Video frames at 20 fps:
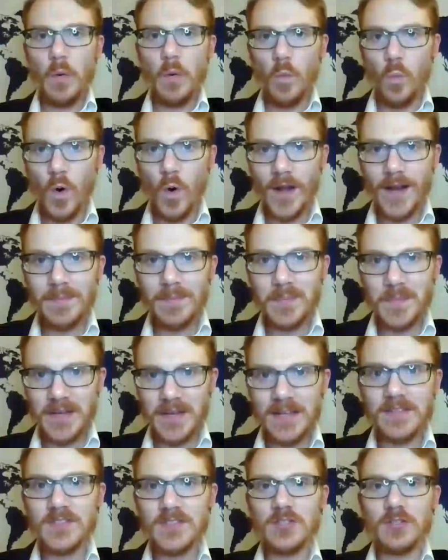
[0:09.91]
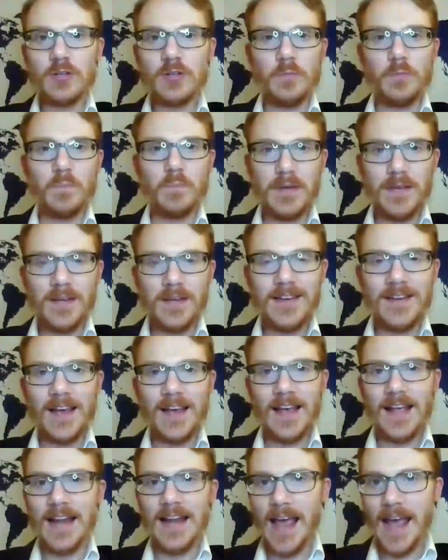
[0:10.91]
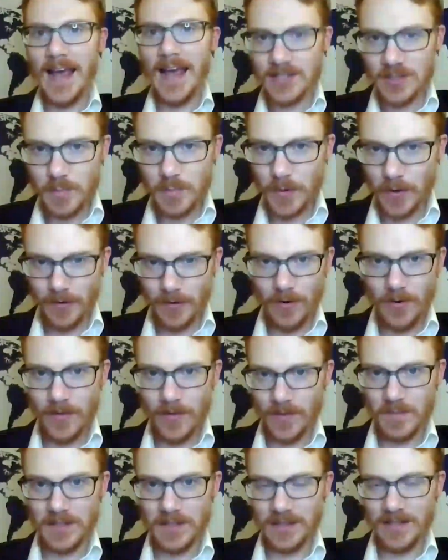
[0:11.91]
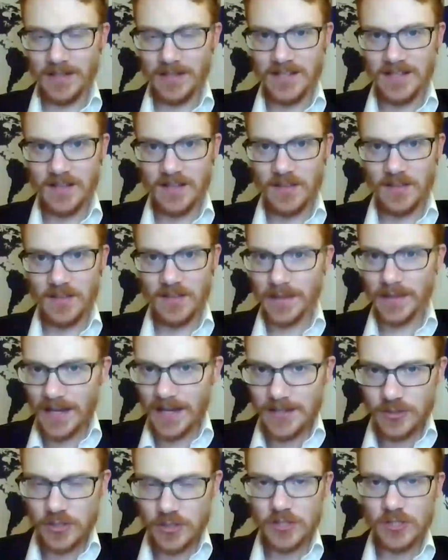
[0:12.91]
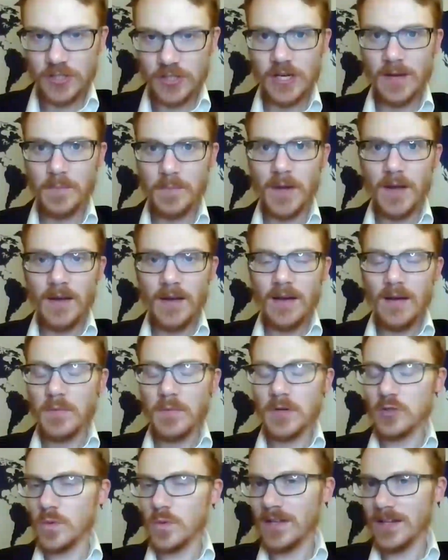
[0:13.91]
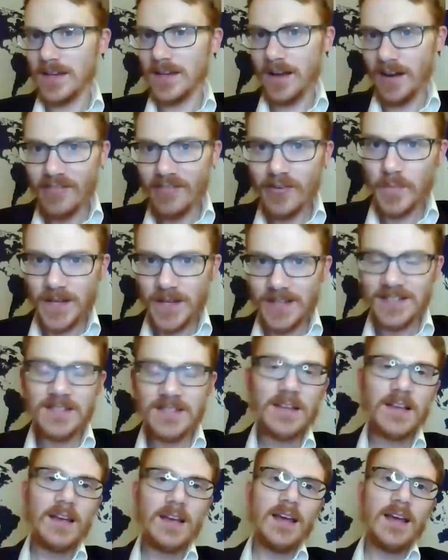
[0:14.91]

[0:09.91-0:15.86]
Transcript: what it means to be an expert on the Middle East and the relationship between government